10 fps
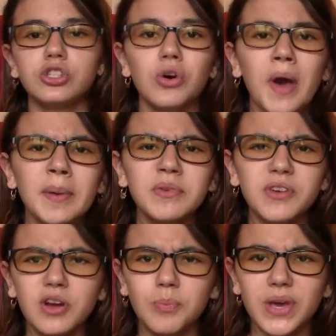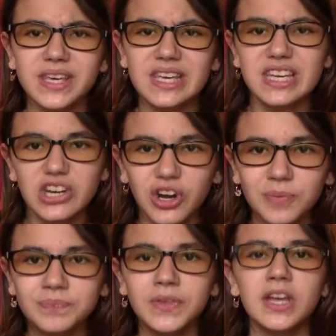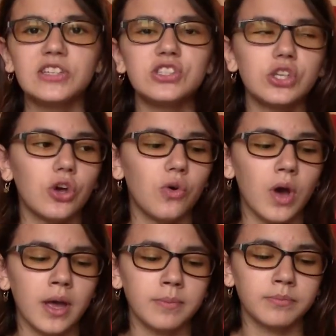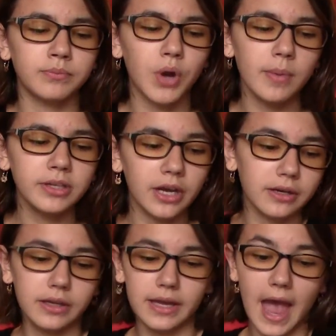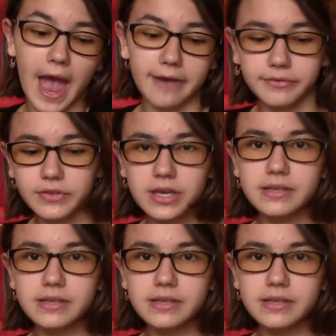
So I'm a very picky eater. So I'm probably not gonna like half of